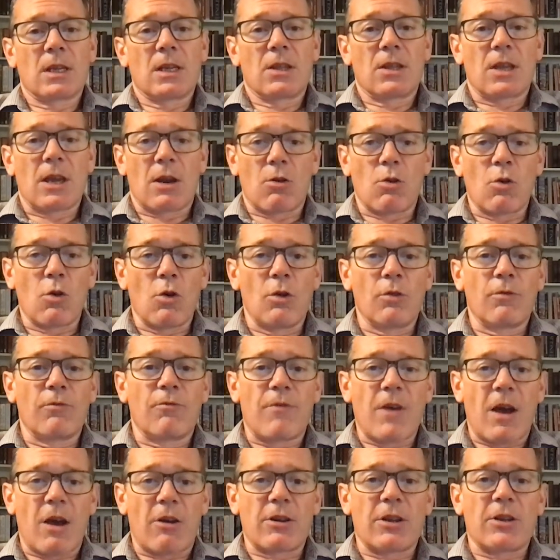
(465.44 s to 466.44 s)
They're all
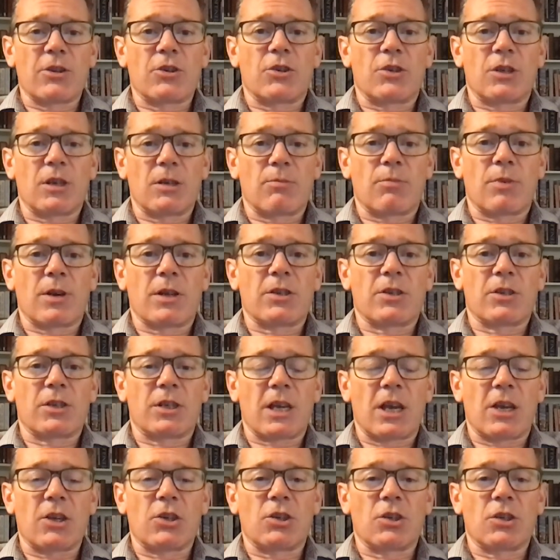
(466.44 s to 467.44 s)
very interesting
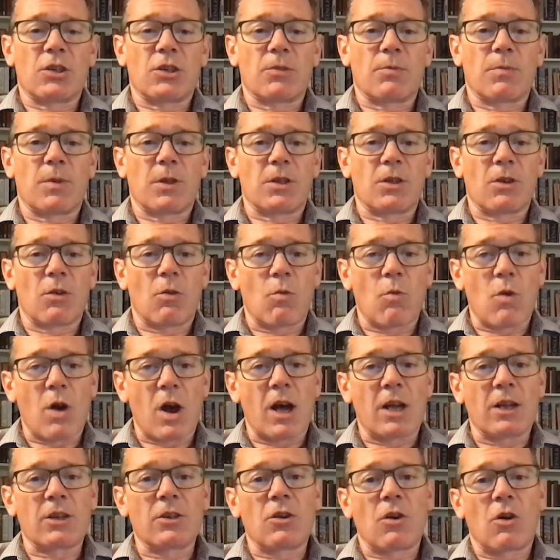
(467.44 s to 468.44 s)
presentations, but the
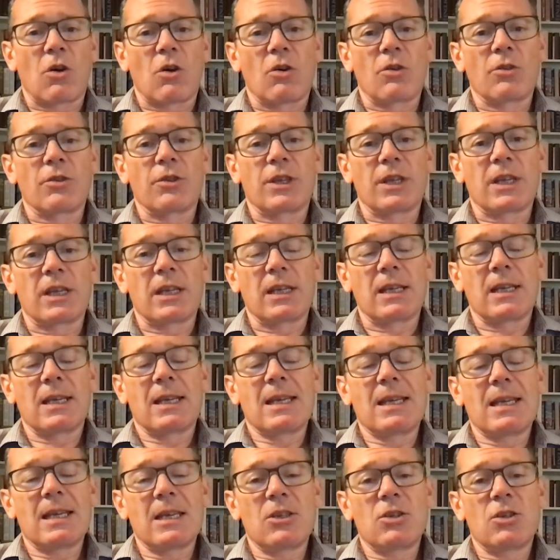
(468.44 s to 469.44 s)
one on the
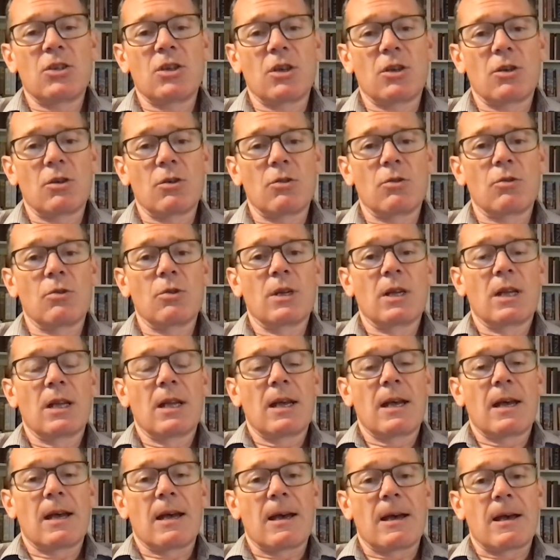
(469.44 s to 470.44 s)
EU
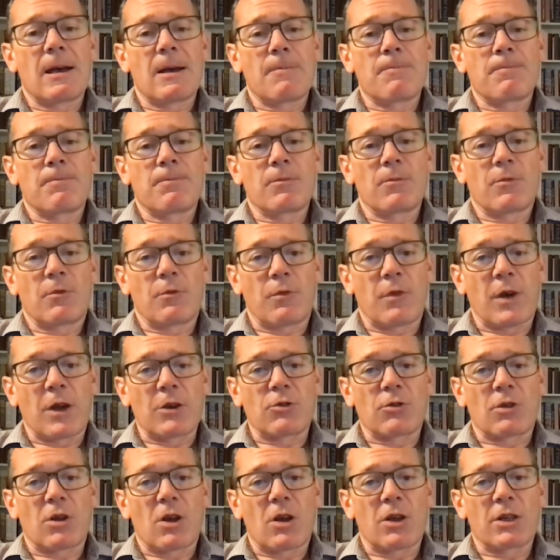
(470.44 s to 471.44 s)

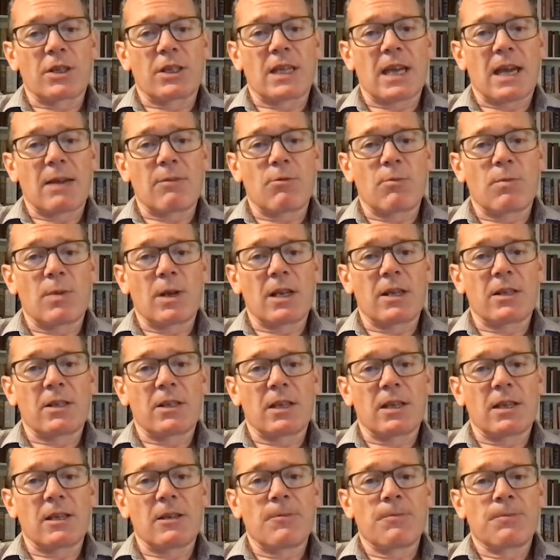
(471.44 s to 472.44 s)
federalized
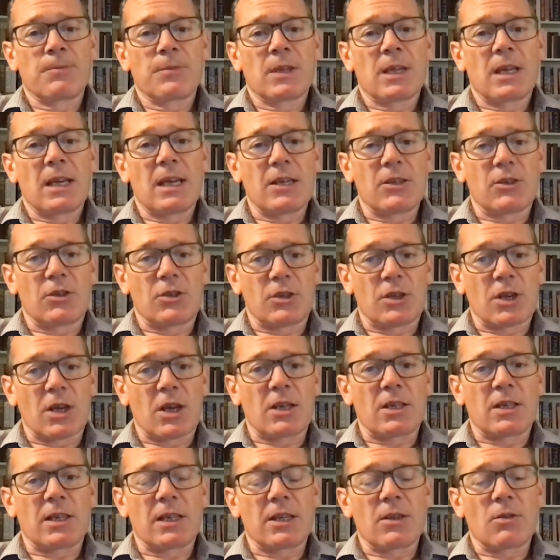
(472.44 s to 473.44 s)
capability is
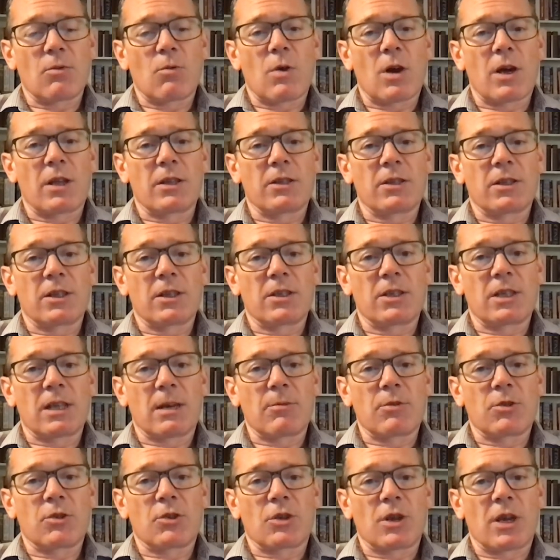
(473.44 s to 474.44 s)
certainly the one that
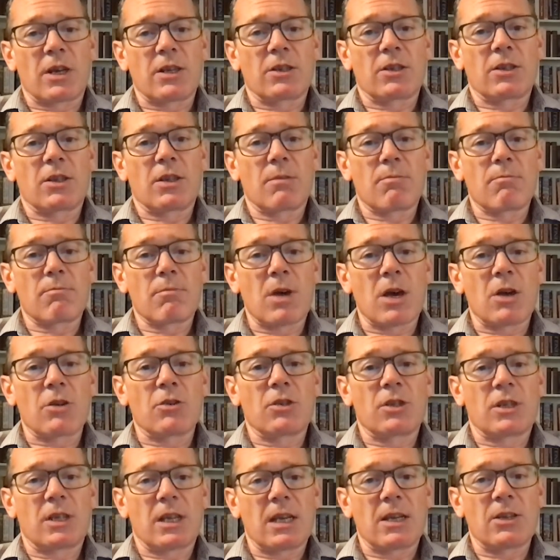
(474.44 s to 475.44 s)
demonstrates the
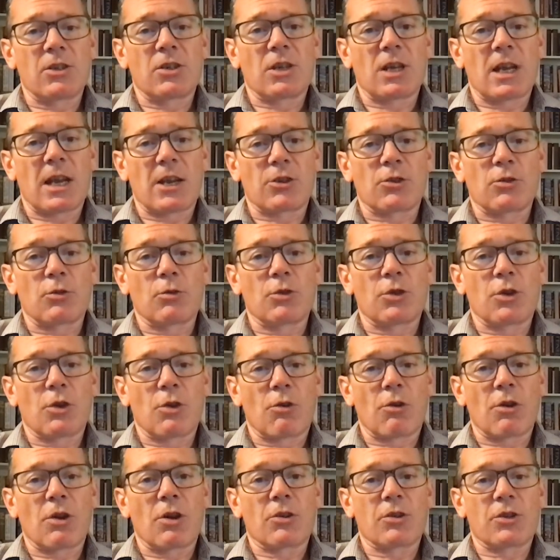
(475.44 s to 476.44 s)
most intellectual
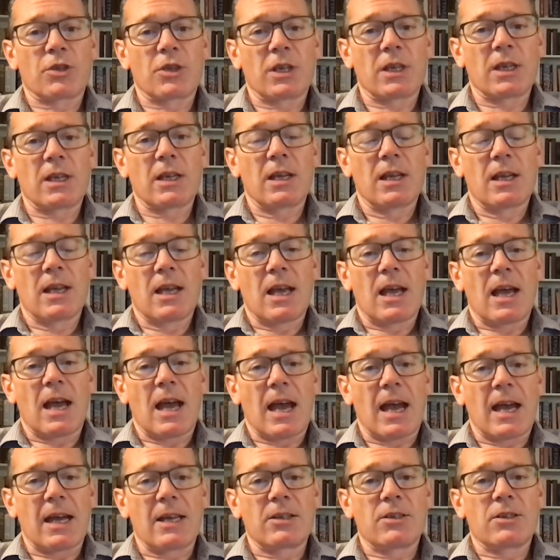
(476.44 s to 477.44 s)
curiosity
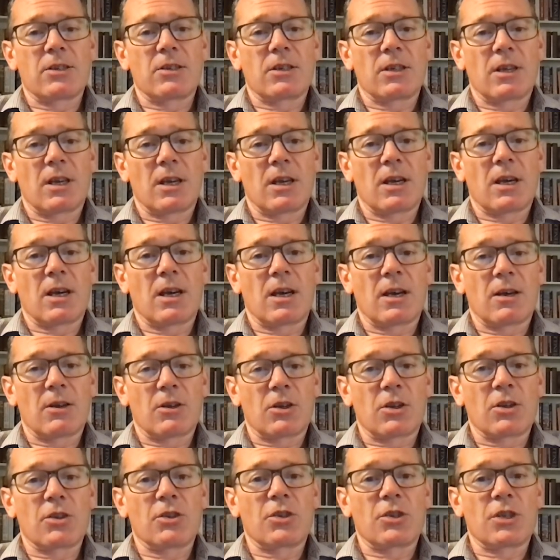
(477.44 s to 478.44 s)
and
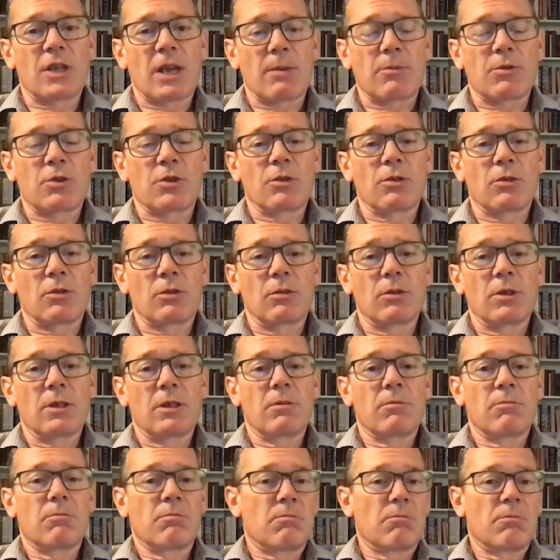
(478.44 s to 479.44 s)
conceptual
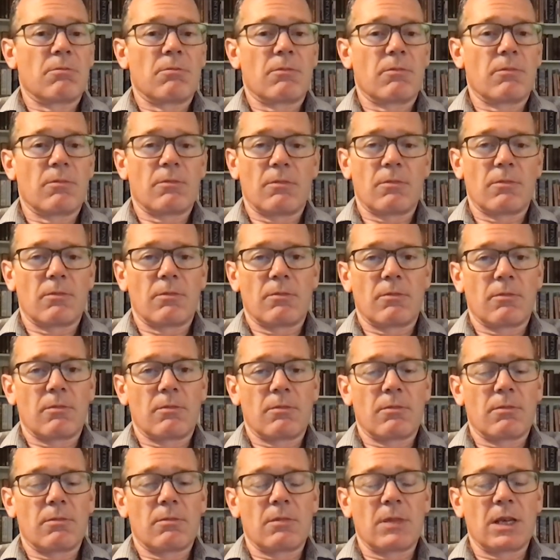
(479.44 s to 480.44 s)

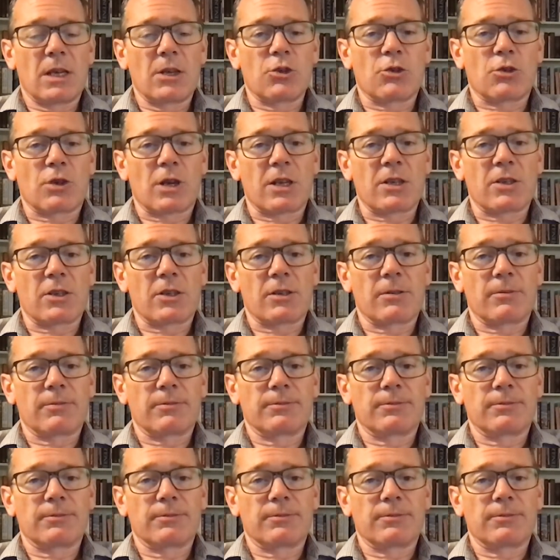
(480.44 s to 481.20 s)
interest.